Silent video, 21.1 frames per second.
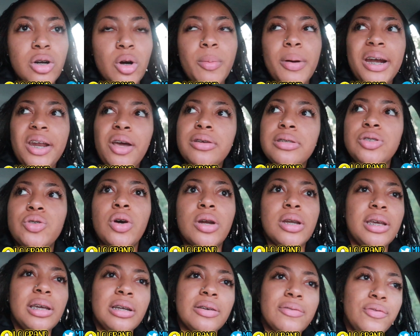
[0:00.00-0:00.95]
Nobody else is
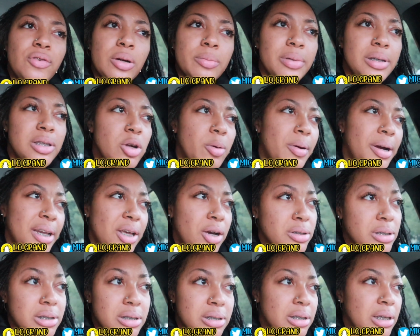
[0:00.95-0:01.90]
gonna get it for me. Nobody
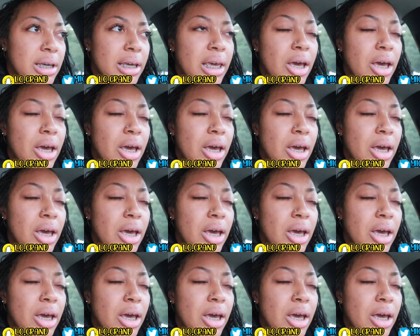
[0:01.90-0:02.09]
else,